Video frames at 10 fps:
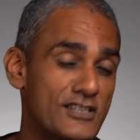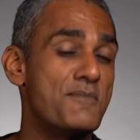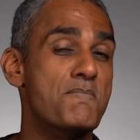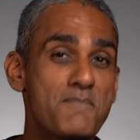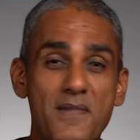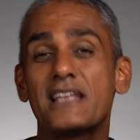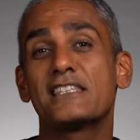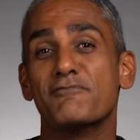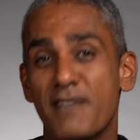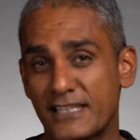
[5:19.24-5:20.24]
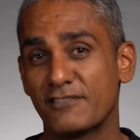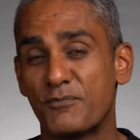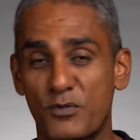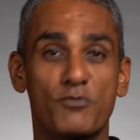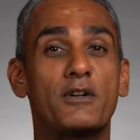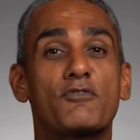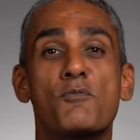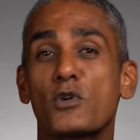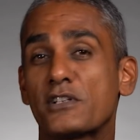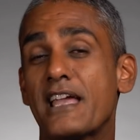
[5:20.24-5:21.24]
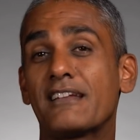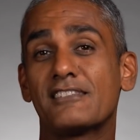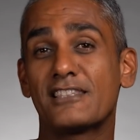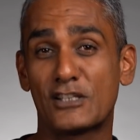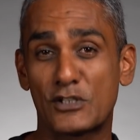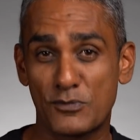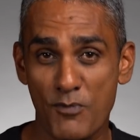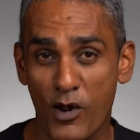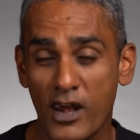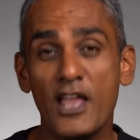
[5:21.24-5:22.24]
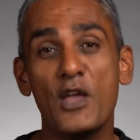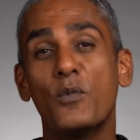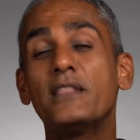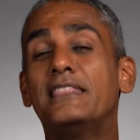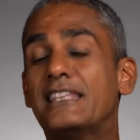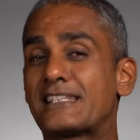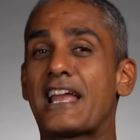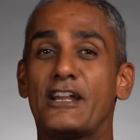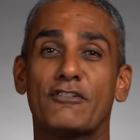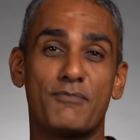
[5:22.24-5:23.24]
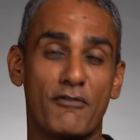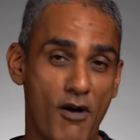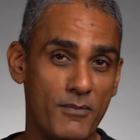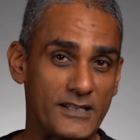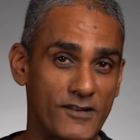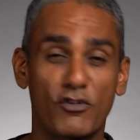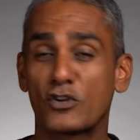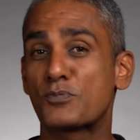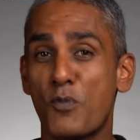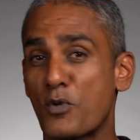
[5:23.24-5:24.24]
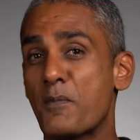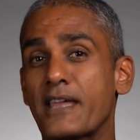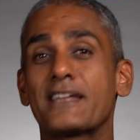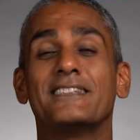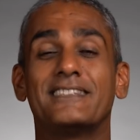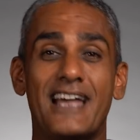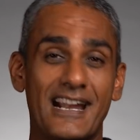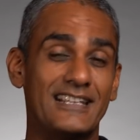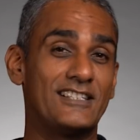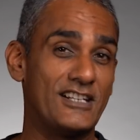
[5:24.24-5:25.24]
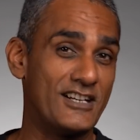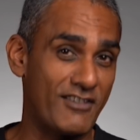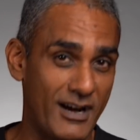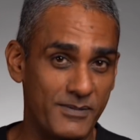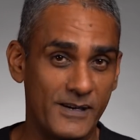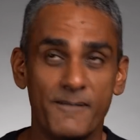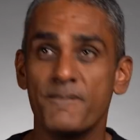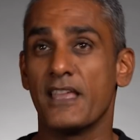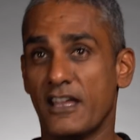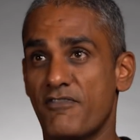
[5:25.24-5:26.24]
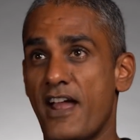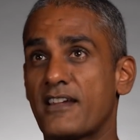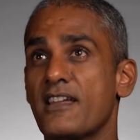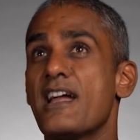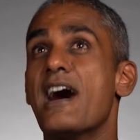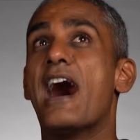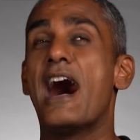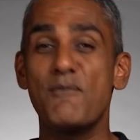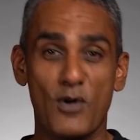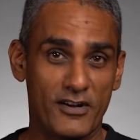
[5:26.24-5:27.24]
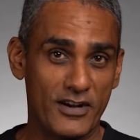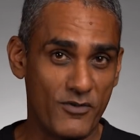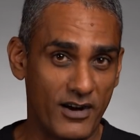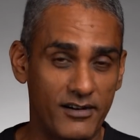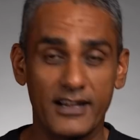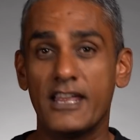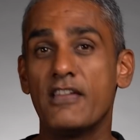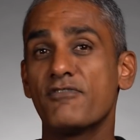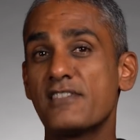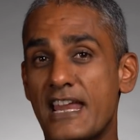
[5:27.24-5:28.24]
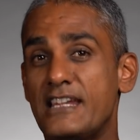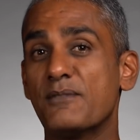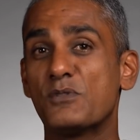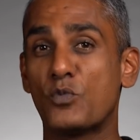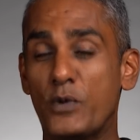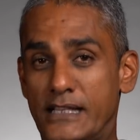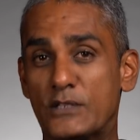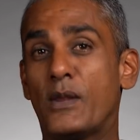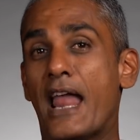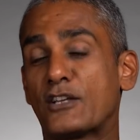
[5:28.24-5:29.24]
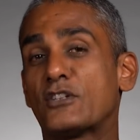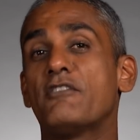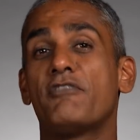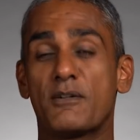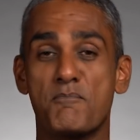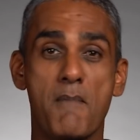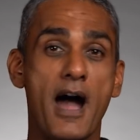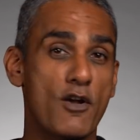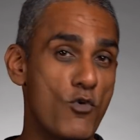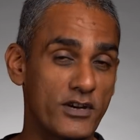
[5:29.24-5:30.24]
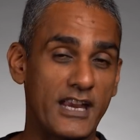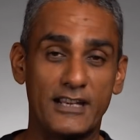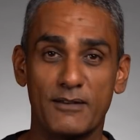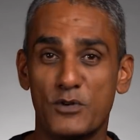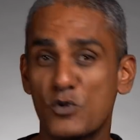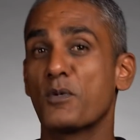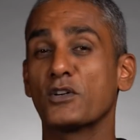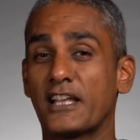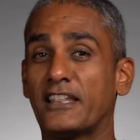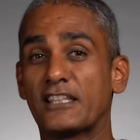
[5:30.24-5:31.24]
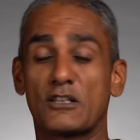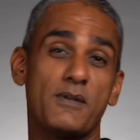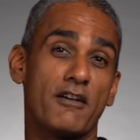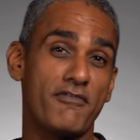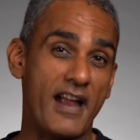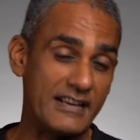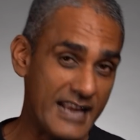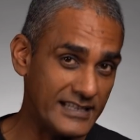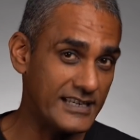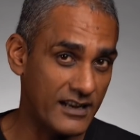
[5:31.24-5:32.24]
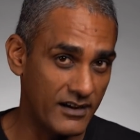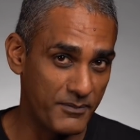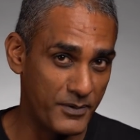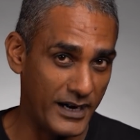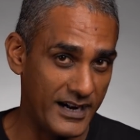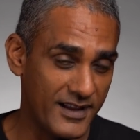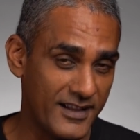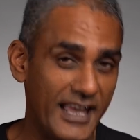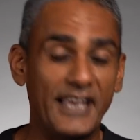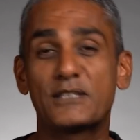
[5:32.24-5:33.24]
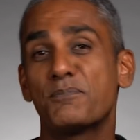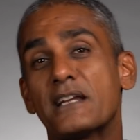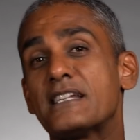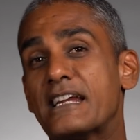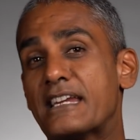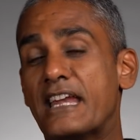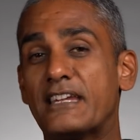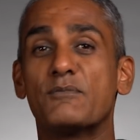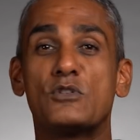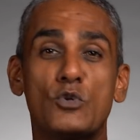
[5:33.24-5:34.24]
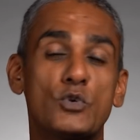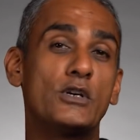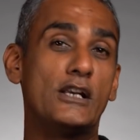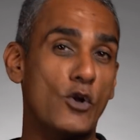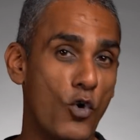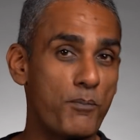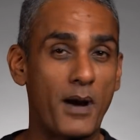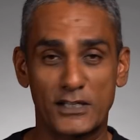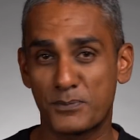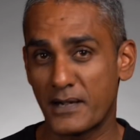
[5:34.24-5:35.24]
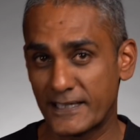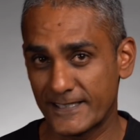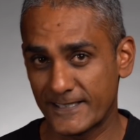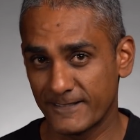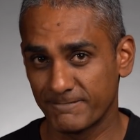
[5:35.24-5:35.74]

is a massive, massive improvement for motorcycles this small with this kind of performance. For a sport bike, that is incredible. In fact, I'm already wondering if KTM's wheels will actually fit my own KTM Duke, because I think this will be a fantastic upgrade, especially at KTM's usually low parts prices.